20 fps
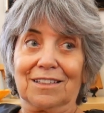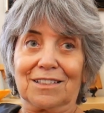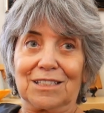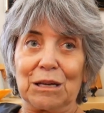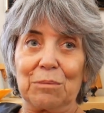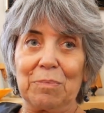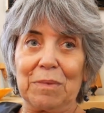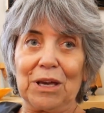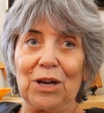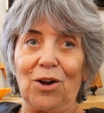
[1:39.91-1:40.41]

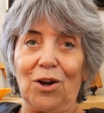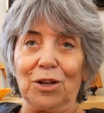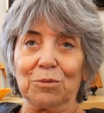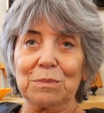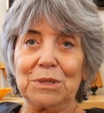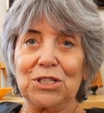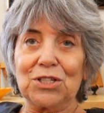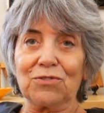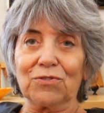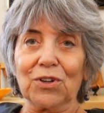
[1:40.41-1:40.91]
something called
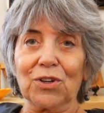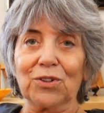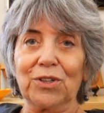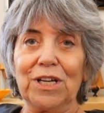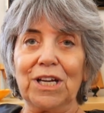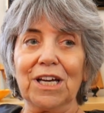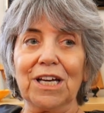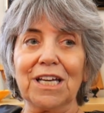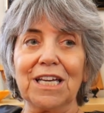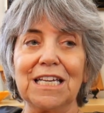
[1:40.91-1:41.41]

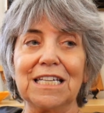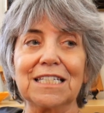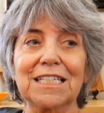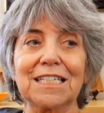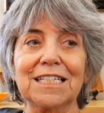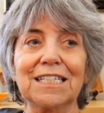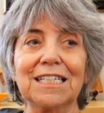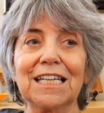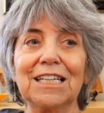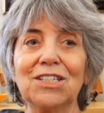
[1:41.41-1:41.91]
misophonia is
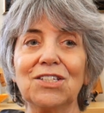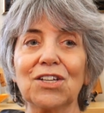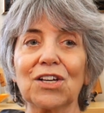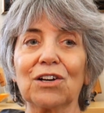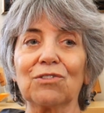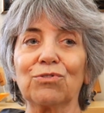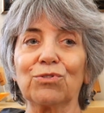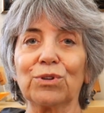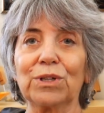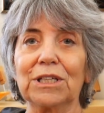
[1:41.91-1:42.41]
a sense
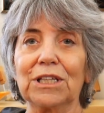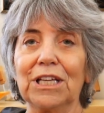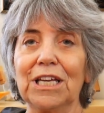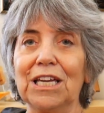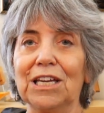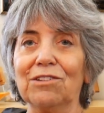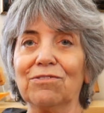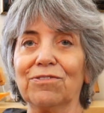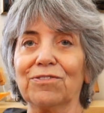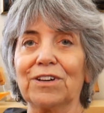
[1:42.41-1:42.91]
of
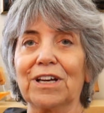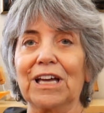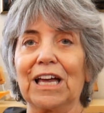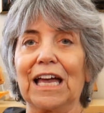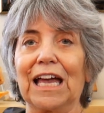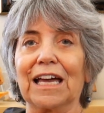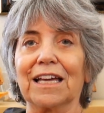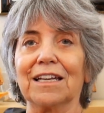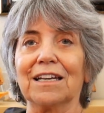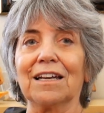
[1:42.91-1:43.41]
relief
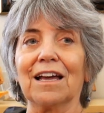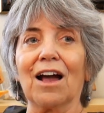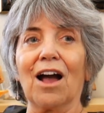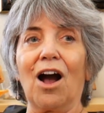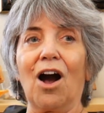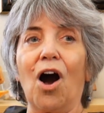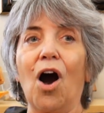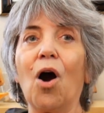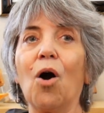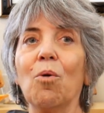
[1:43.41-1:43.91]
and,
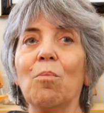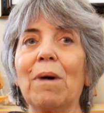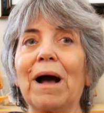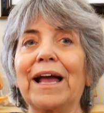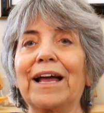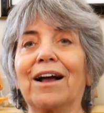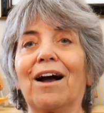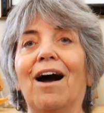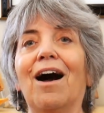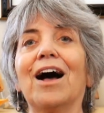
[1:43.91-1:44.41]
oh
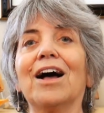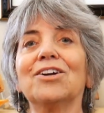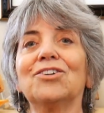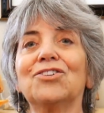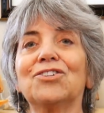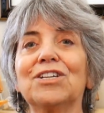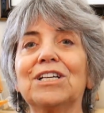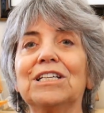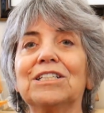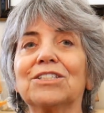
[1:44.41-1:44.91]
my
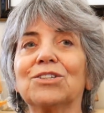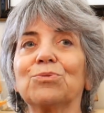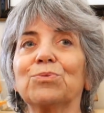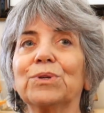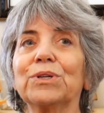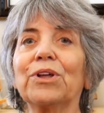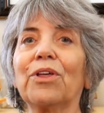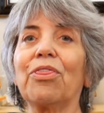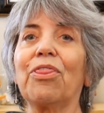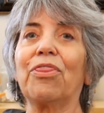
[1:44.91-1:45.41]
gosh, it's a
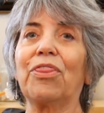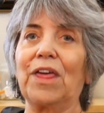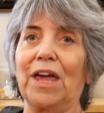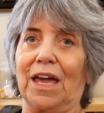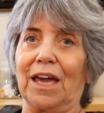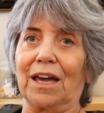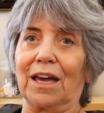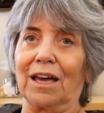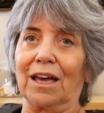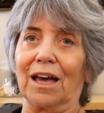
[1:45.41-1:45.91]
real
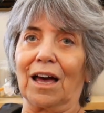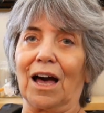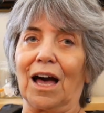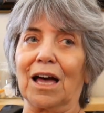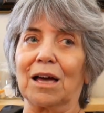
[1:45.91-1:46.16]
thing.